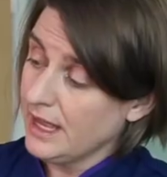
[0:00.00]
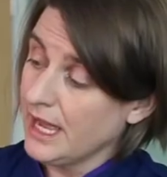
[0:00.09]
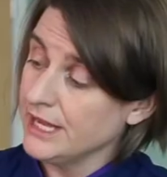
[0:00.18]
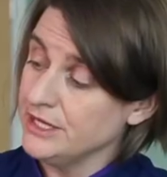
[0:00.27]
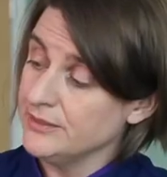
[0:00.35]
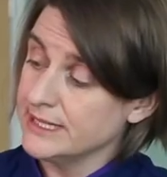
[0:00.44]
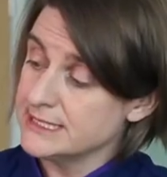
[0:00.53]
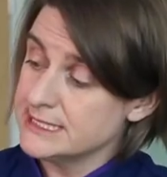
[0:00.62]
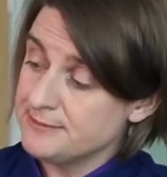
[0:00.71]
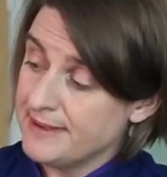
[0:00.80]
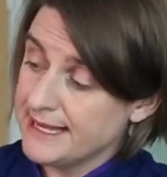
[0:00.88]
and you
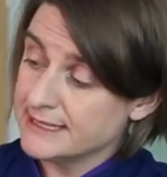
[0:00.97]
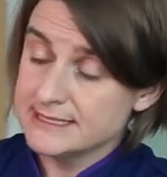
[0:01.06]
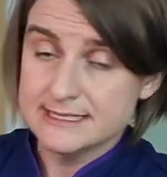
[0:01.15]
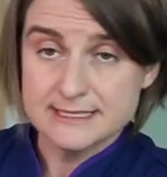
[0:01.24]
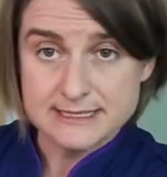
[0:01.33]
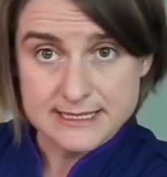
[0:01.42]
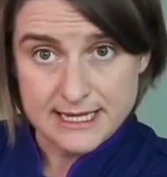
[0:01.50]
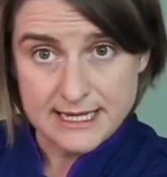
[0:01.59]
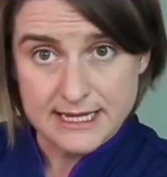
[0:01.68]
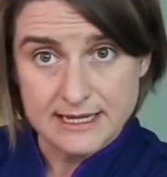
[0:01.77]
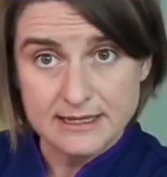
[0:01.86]
expect to
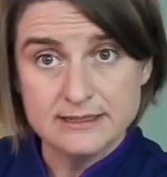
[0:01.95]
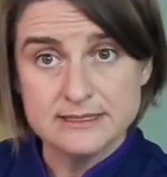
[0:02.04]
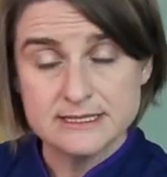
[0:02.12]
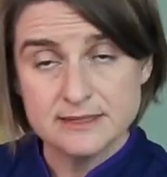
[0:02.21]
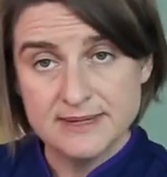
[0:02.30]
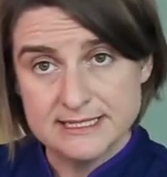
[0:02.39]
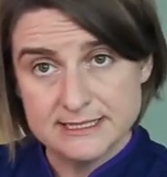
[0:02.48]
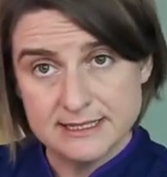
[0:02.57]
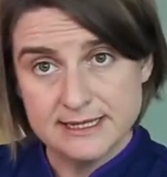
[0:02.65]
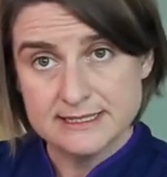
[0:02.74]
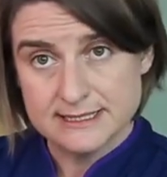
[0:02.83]
see some
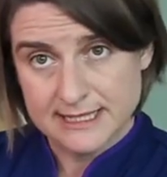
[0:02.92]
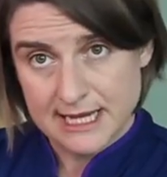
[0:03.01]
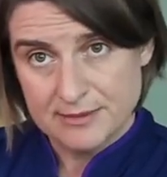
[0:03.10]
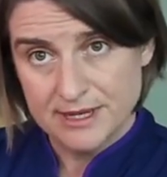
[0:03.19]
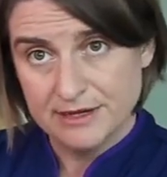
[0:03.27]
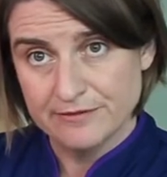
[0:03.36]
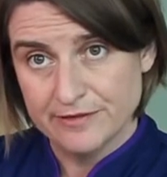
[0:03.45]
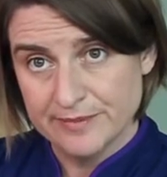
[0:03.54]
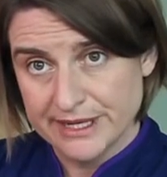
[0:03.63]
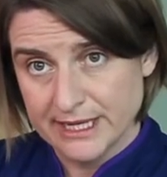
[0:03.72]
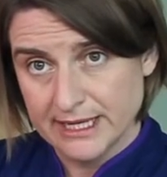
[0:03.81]
insulin escaping
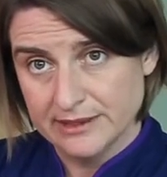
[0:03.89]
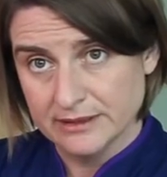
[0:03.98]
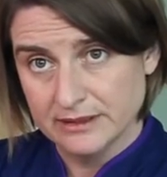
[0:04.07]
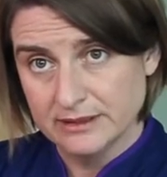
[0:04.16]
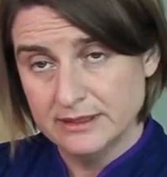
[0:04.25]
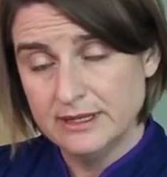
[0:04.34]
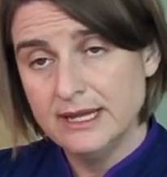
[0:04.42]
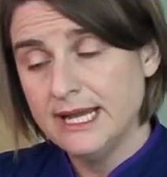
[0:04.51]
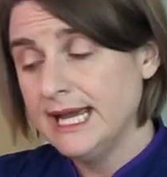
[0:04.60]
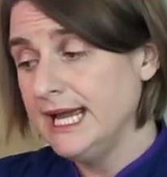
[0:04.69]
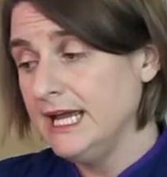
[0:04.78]
from the needle.
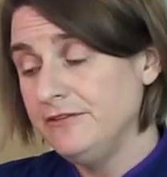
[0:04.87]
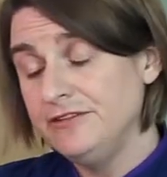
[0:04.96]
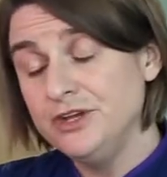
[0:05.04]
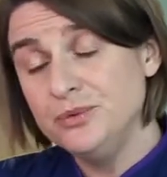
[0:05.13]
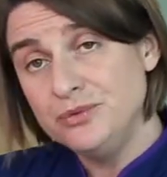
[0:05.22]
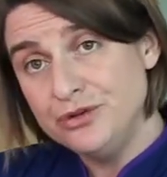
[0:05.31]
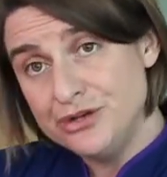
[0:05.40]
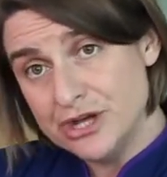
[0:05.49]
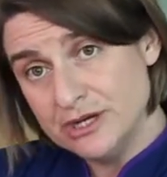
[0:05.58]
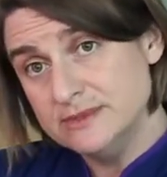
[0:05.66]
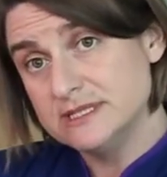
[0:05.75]
If you
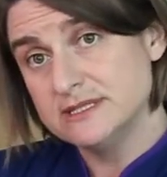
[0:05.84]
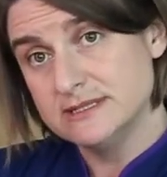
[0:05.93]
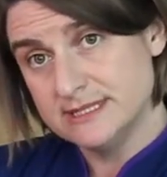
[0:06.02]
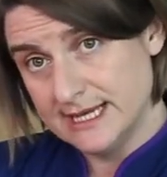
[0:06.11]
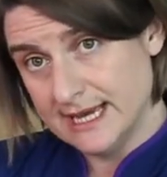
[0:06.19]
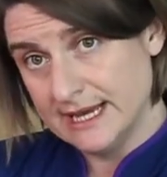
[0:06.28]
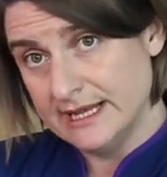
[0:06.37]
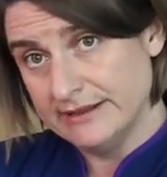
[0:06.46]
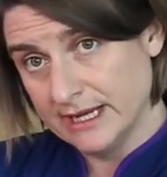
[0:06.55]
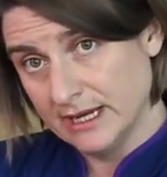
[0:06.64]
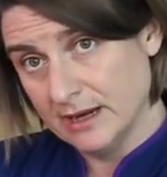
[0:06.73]
don't see
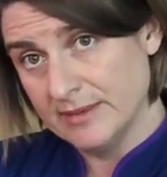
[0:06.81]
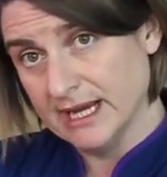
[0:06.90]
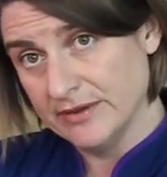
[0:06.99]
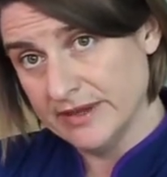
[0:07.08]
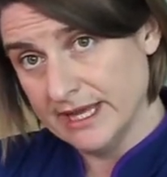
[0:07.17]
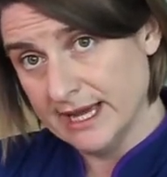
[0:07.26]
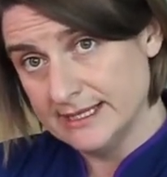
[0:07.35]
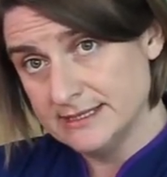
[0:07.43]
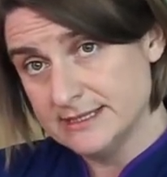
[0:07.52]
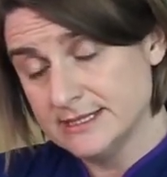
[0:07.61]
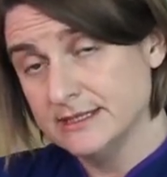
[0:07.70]
anything coming out the
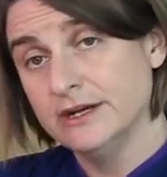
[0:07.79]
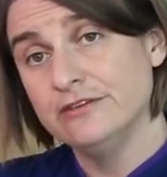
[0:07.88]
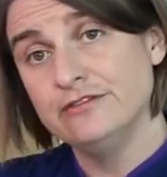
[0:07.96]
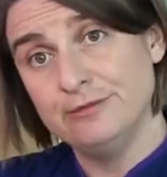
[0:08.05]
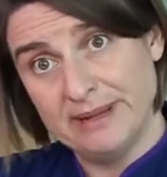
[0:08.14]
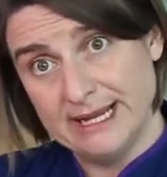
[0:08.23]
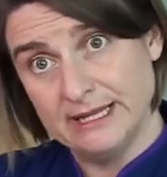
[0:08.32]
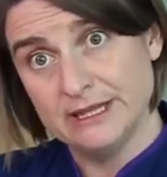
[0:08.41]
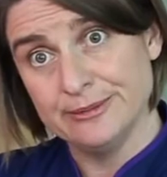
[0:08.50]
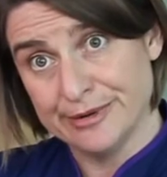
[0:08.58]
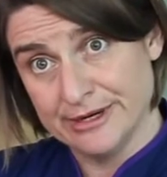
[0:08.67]
end,
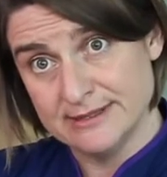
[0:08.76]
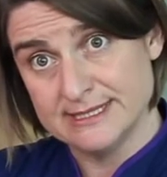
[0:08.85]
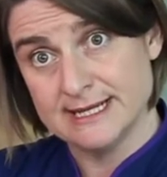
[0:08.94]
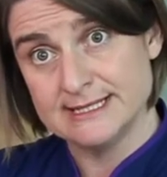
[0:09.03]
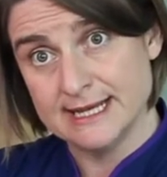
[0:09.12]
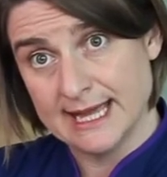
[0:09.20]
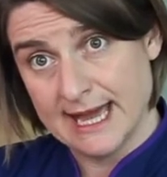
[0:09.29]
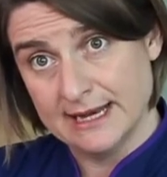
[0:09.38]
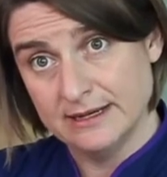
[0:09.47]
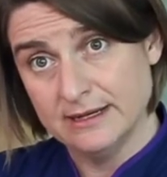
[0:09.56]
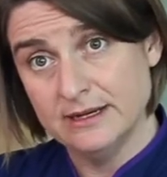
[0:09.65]
repeat the process
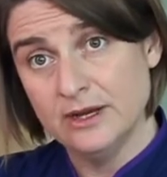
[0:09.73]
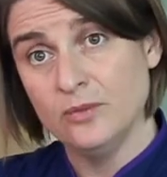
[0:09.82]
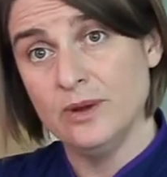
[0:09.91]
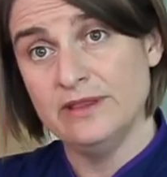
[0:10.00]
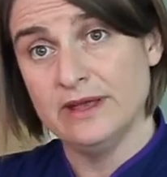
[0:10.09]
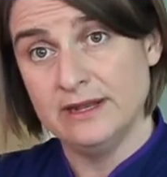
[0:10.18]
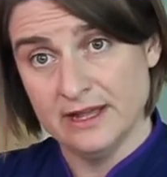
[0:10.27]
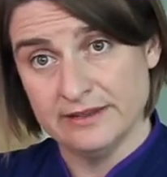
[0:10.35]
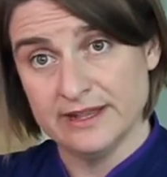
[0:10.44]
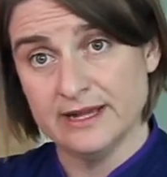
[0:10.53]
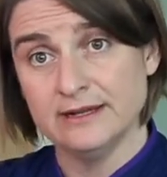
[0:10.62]
again with
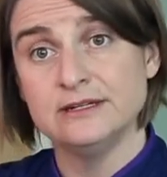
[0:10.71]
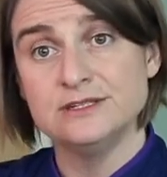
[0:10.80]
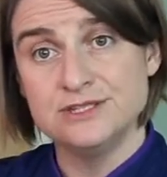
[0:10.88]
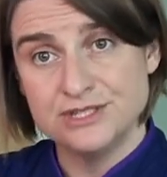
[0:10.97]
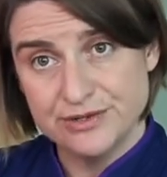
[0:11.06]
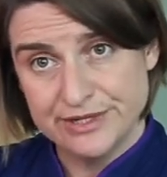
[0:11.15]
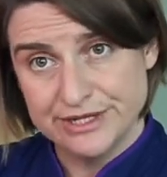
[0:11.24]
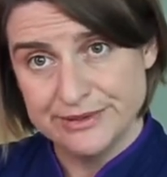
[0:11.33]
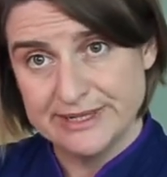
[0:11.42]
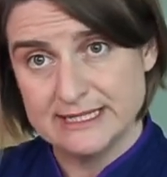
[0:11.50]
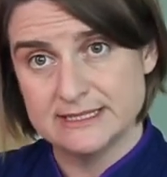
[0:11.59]
another 2
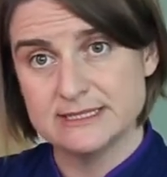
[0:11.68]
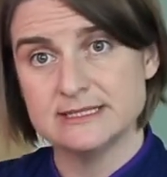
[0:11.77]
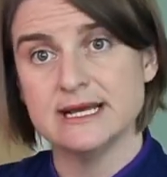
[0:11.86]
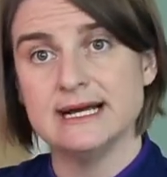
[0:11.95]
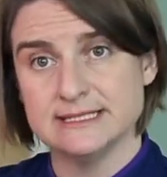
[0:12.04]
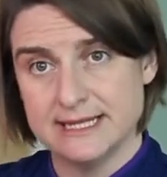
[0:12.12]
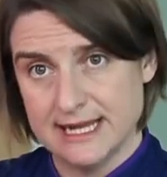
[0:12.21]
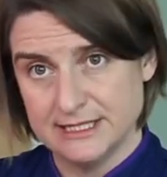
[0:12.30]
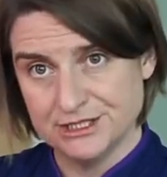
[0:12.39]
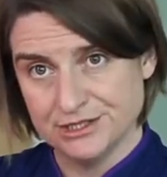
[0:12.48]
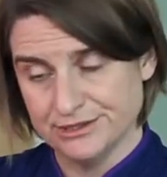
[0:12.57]
units as an
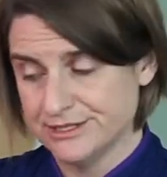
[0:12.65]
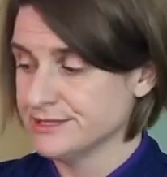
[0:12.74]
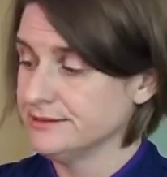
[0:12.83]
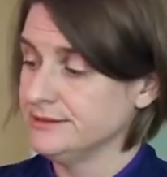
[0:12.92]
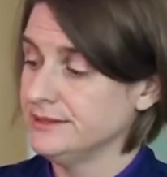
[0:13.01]
air shot.